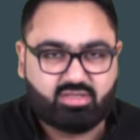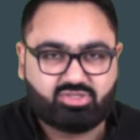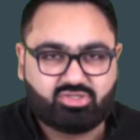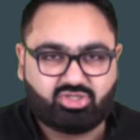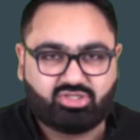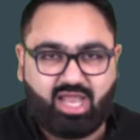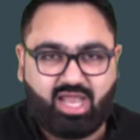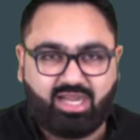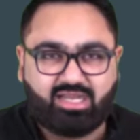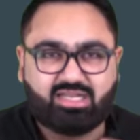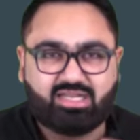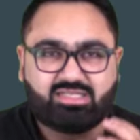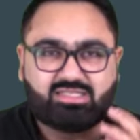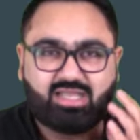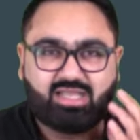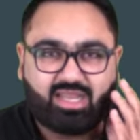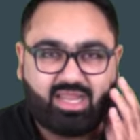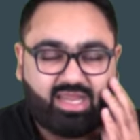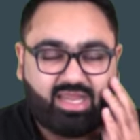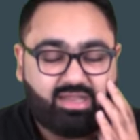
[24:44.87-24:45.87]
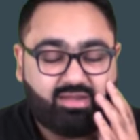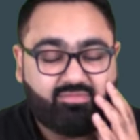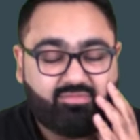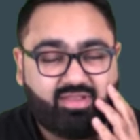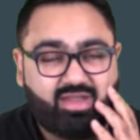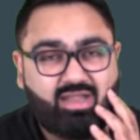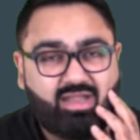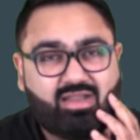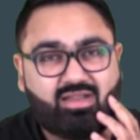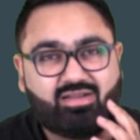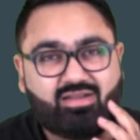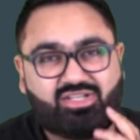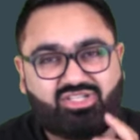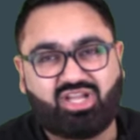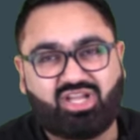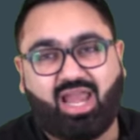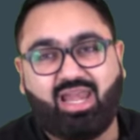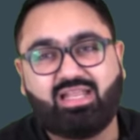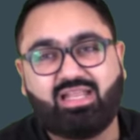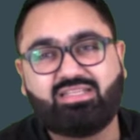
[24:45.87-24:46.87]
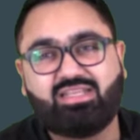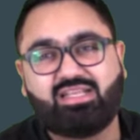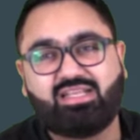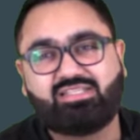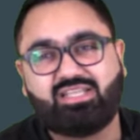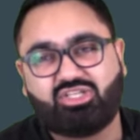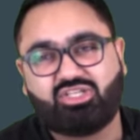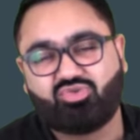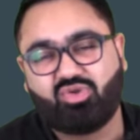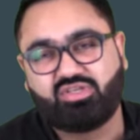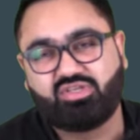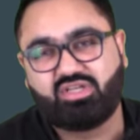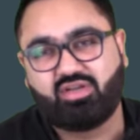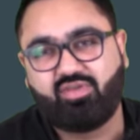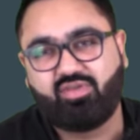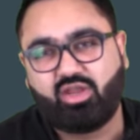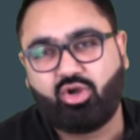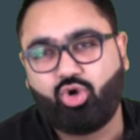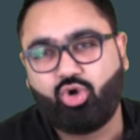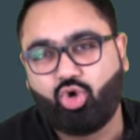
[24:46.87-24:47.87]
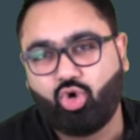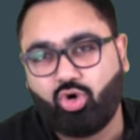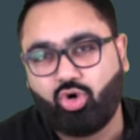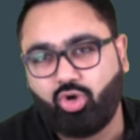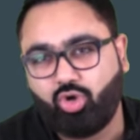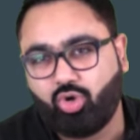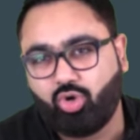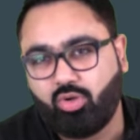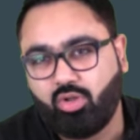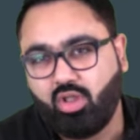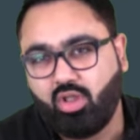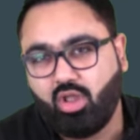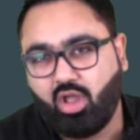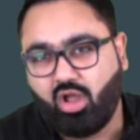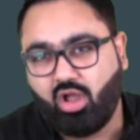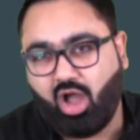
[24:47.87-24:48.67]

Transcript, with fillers: So that is again a very challenging situation where you don't know